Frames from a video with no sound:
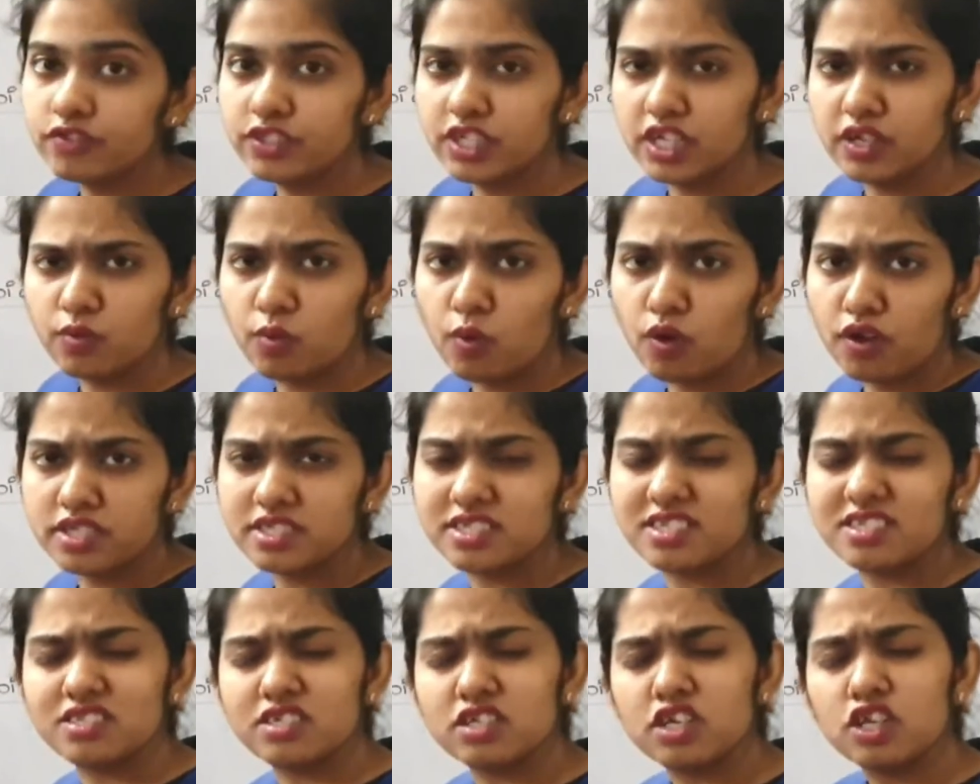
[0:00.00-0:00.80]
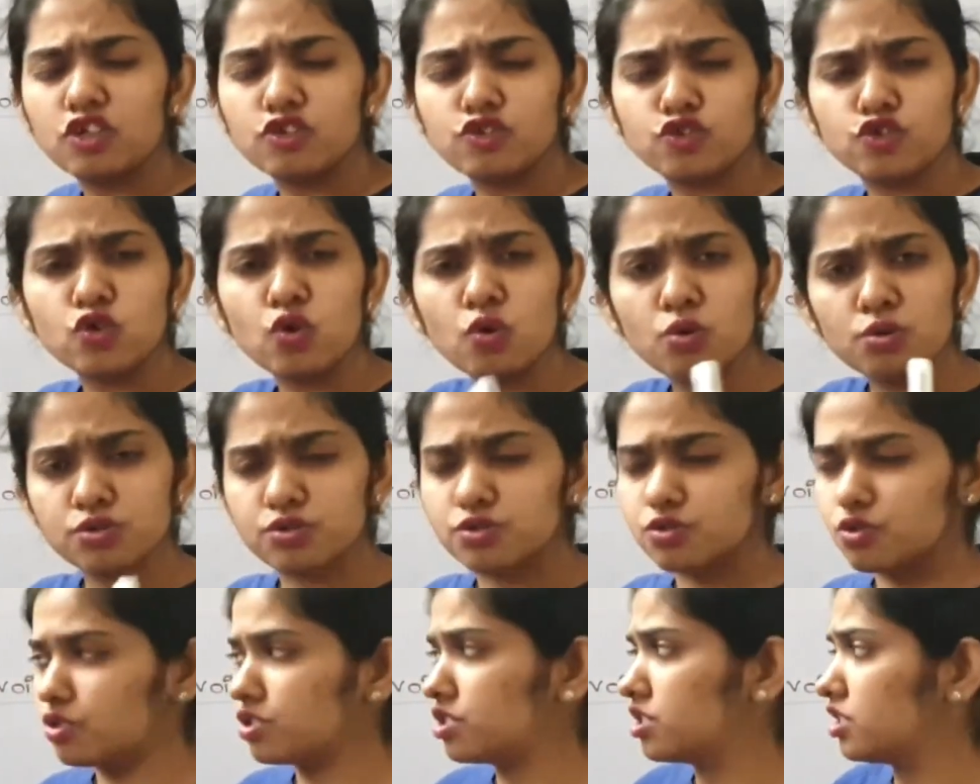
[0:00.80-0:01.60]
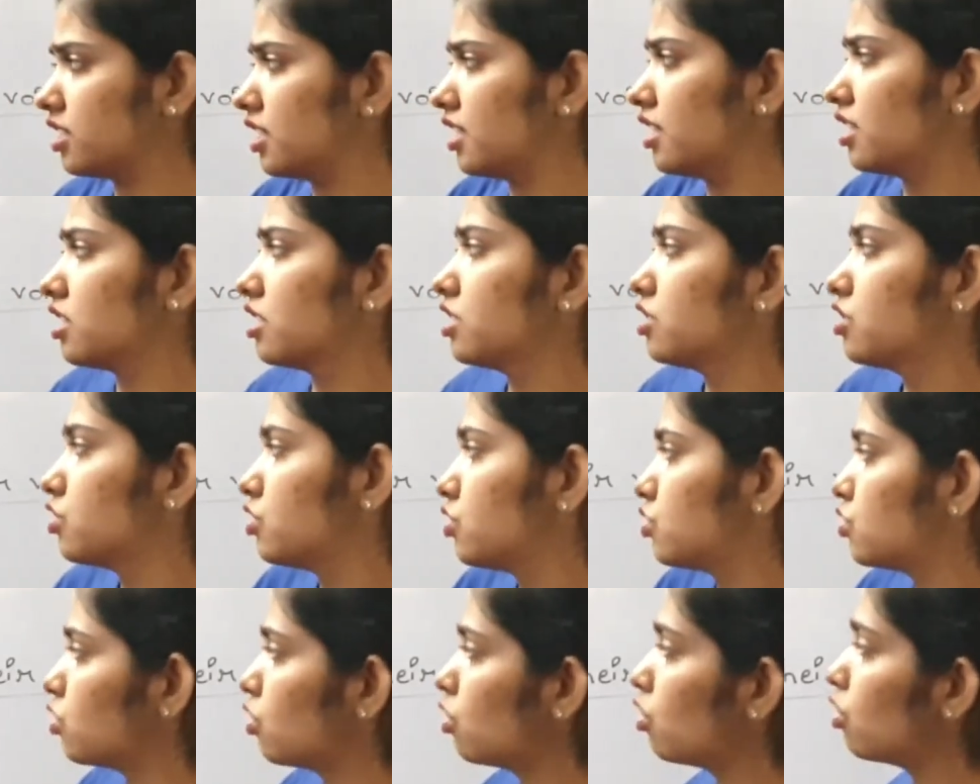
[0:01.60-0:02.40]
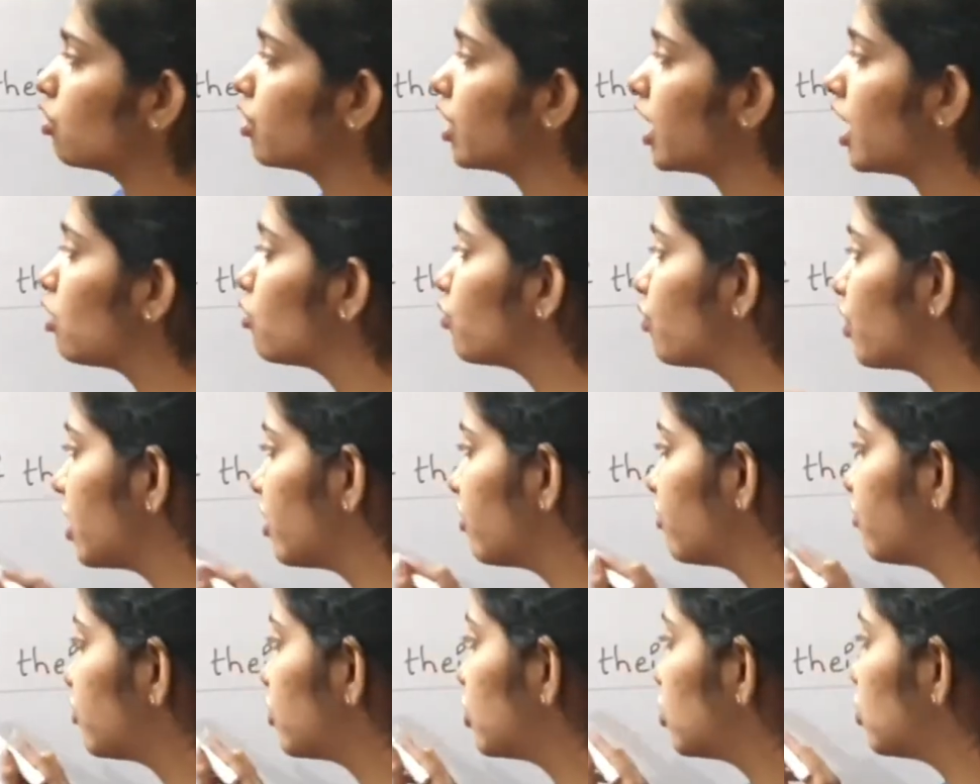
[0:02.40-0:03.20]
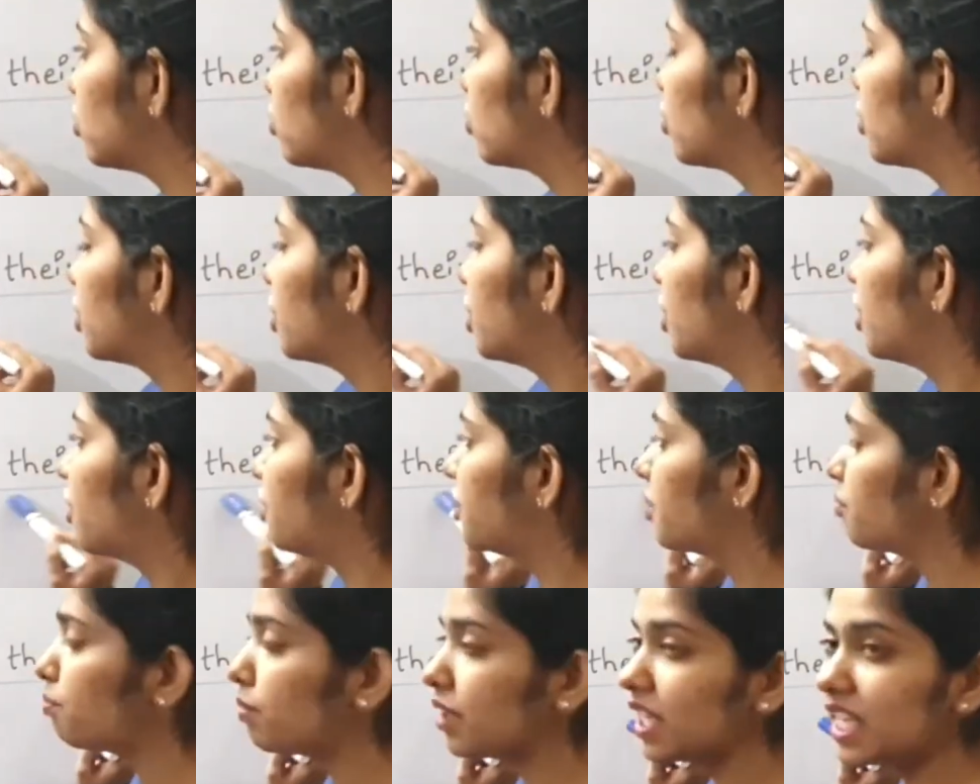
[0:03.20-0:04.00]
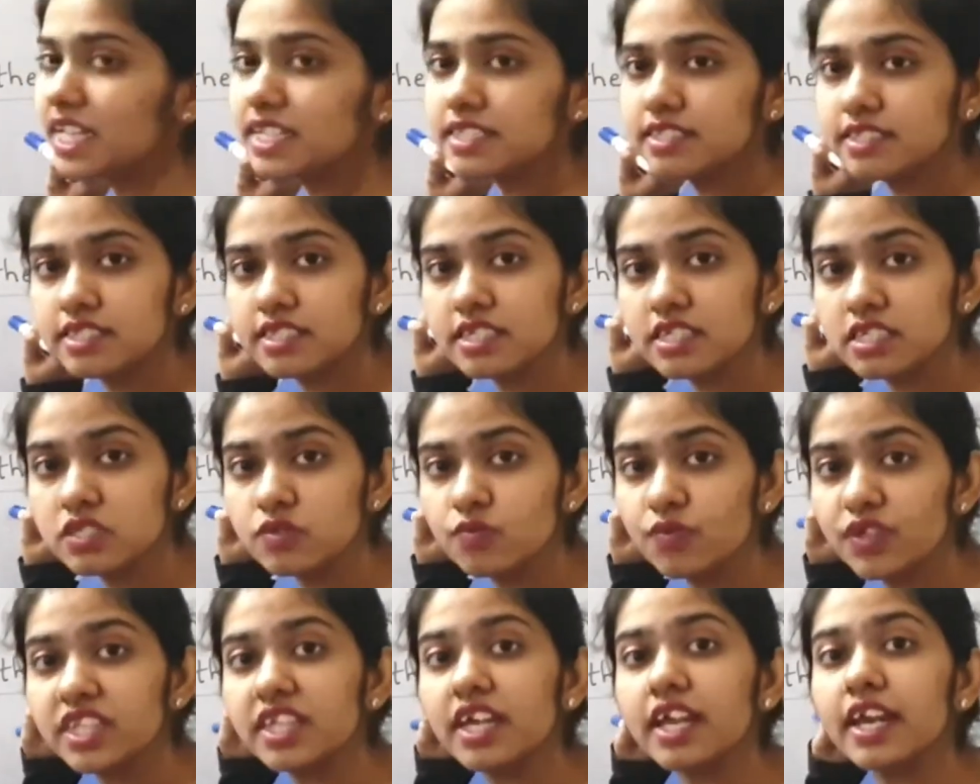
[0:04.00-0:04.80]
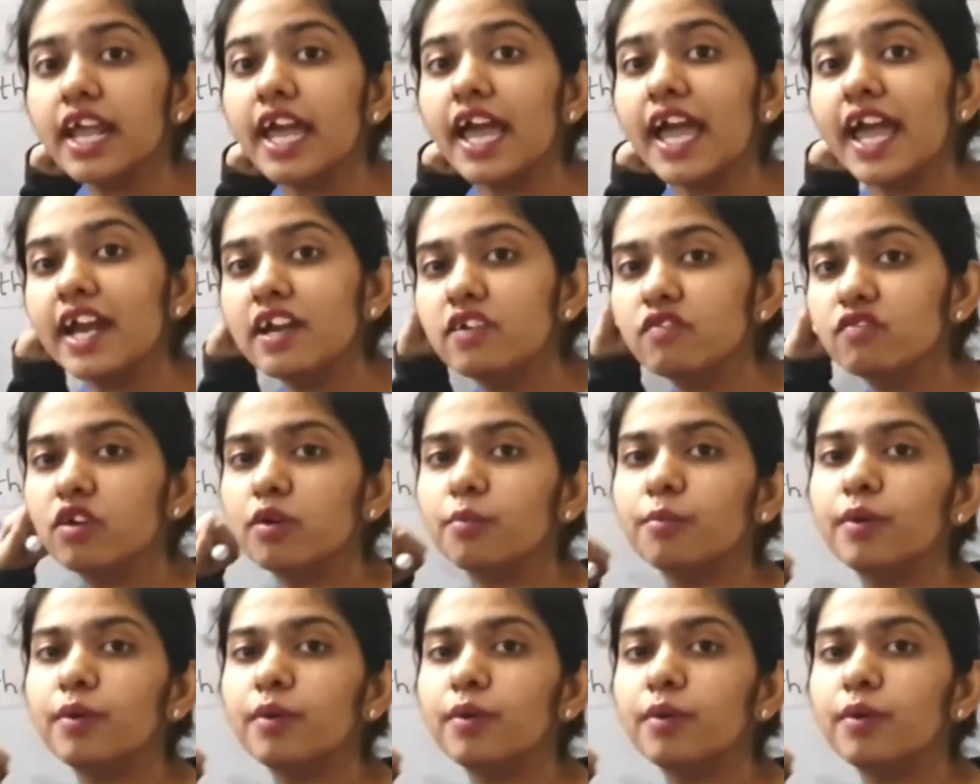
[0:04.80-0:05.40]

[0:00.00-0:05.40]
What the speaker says: their voices, like josh. So now we have to replace this with an adverb.